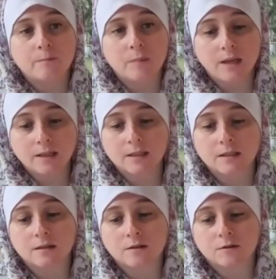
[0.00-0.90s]

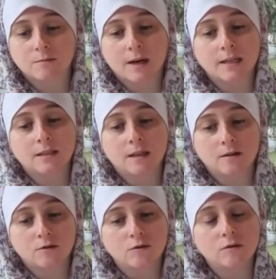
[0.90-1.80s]
pieces, those mindset
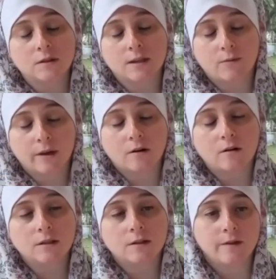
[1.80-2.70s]
tools that we
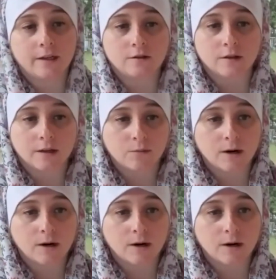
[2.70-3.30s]
cultivate during